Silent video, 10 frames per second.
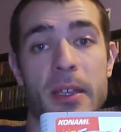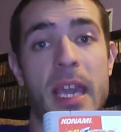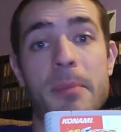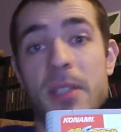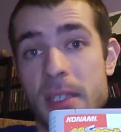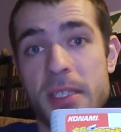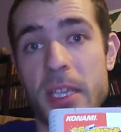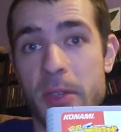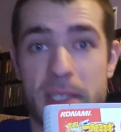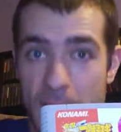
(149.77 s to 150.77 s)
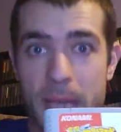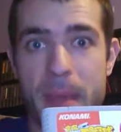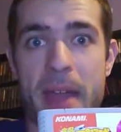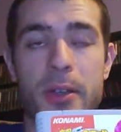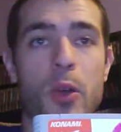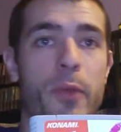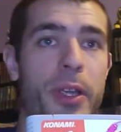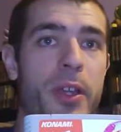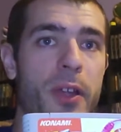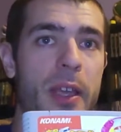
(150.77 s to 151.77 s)
game series like Madden over
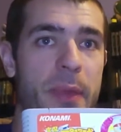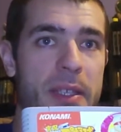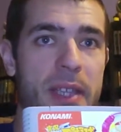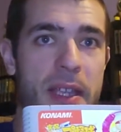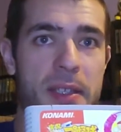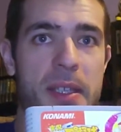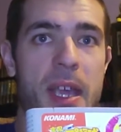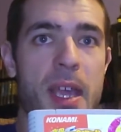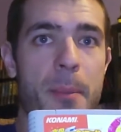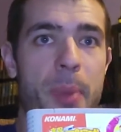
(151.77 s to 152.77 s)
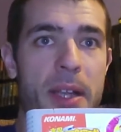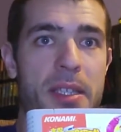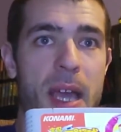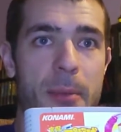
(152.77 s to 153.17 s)
here in the States. But